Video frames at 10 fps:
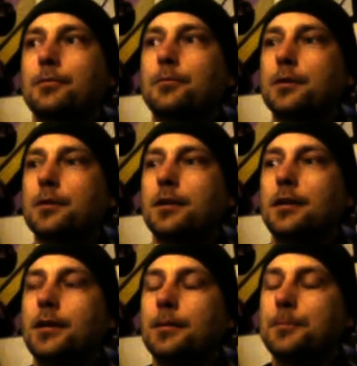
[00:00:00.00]
when you
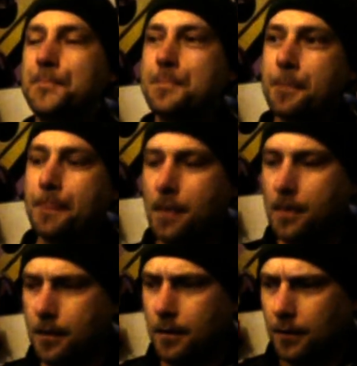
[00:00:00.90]
listen to all of them speak,
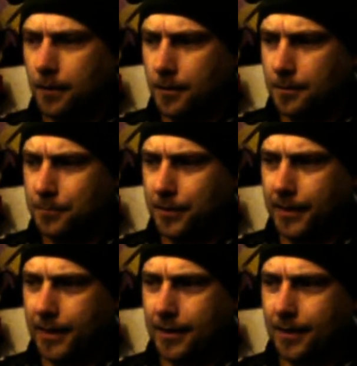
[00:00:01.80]

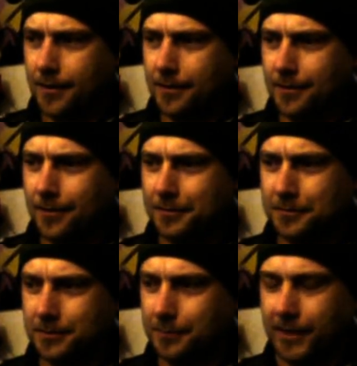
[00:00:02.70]
like they
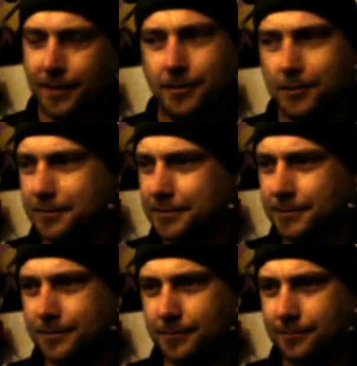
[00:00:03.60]
all sound the same
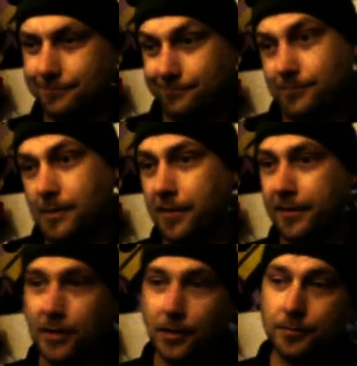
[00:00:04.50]
kind of. Their
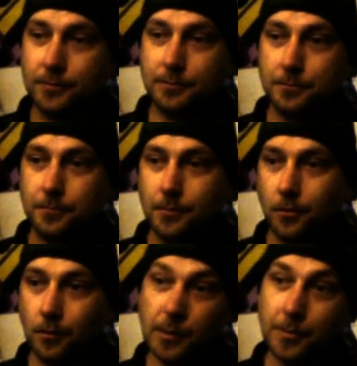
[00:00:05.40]
voices are different, but the
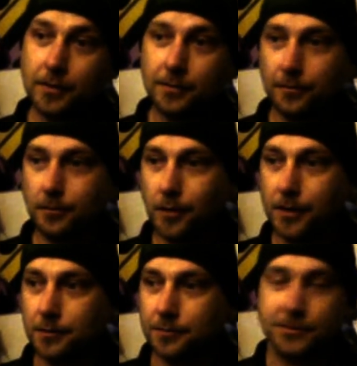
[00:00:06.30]
cadence of their speech kind of
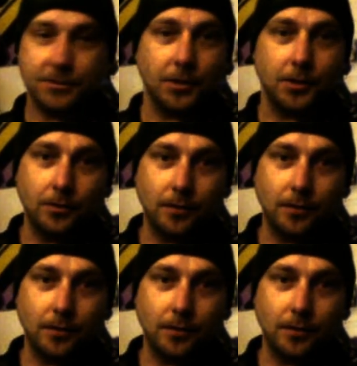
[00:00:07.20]
sounds the same.